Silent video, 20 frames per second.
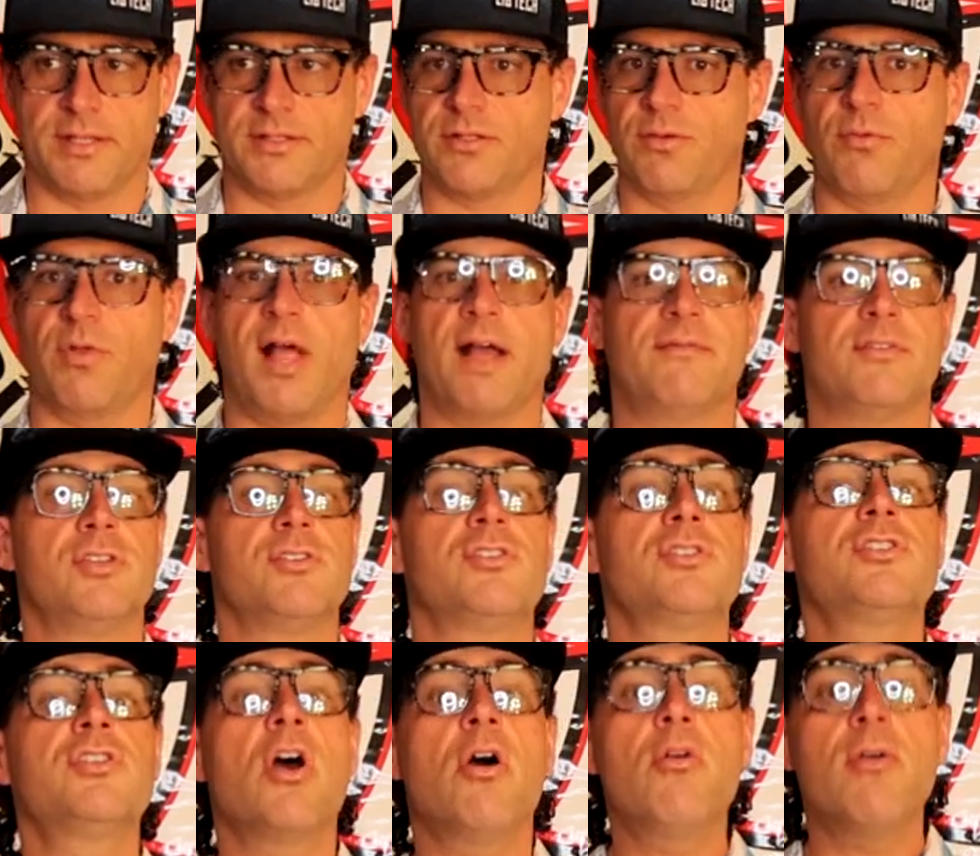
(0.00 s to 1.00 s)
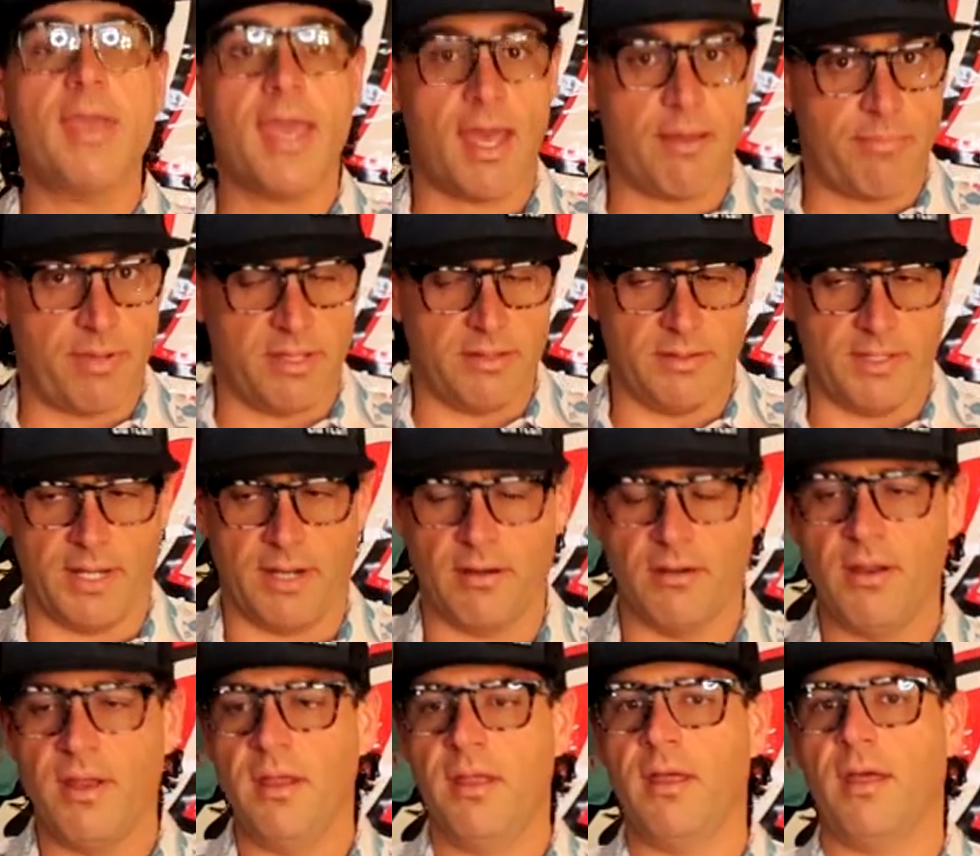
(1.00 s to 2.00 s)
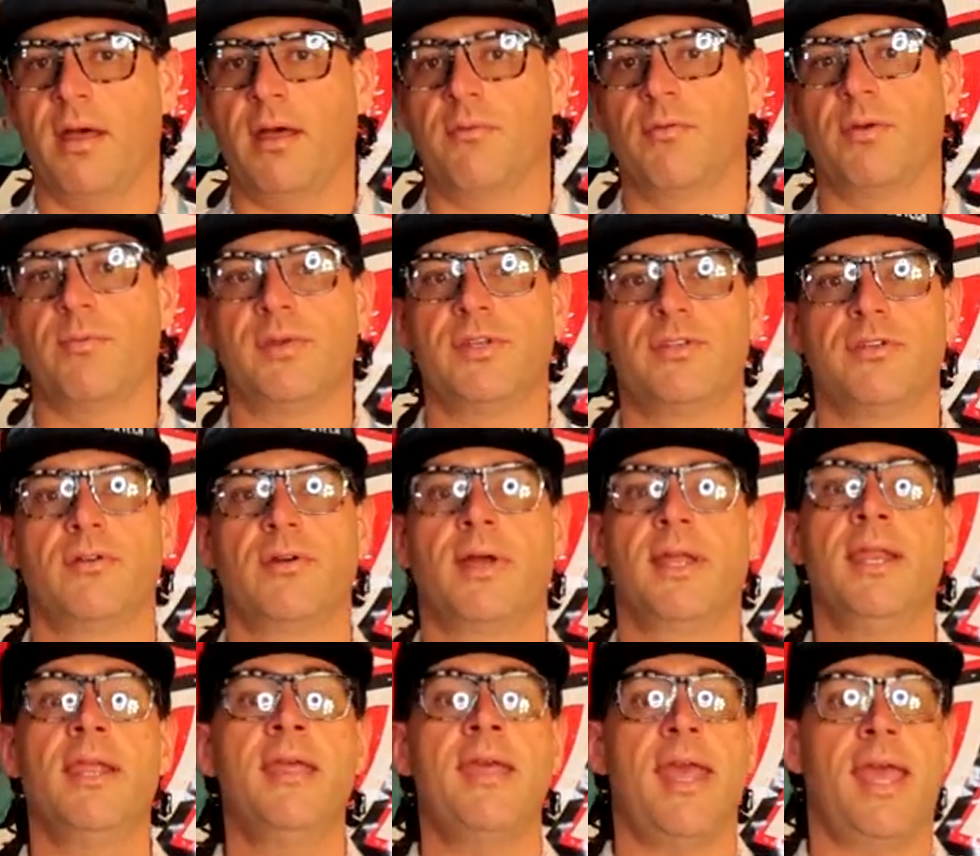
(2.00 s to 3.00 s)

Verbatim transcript: So we'll have to use a toe cap in there uh, when we do it.